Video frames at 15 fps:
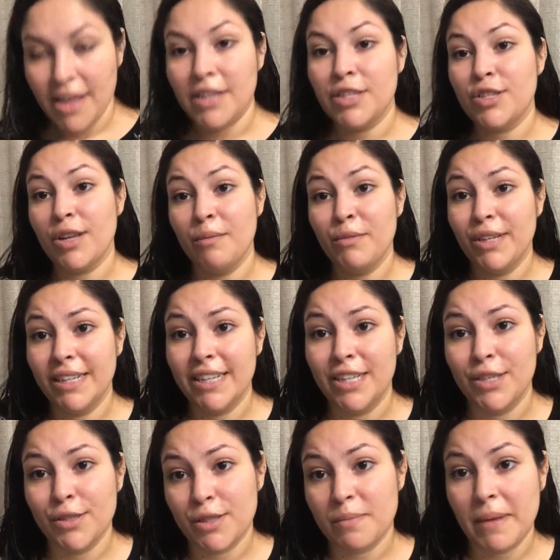So I'm going to
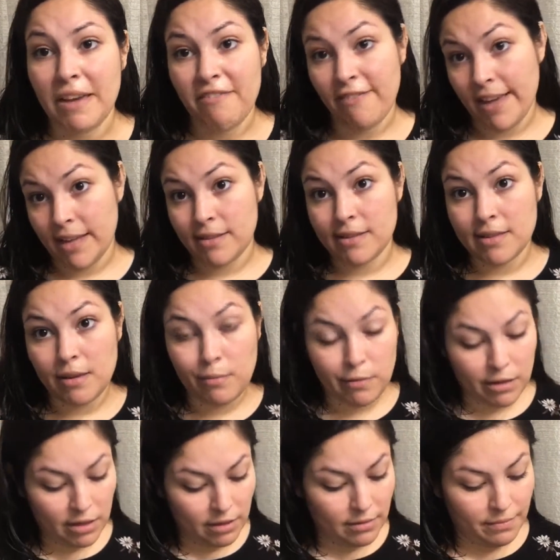use my fancy
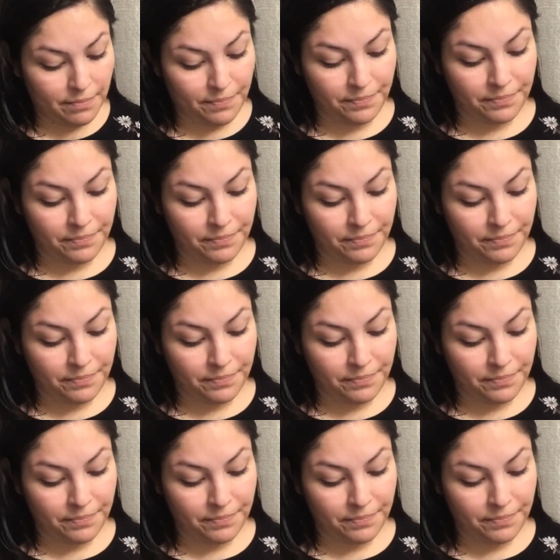one.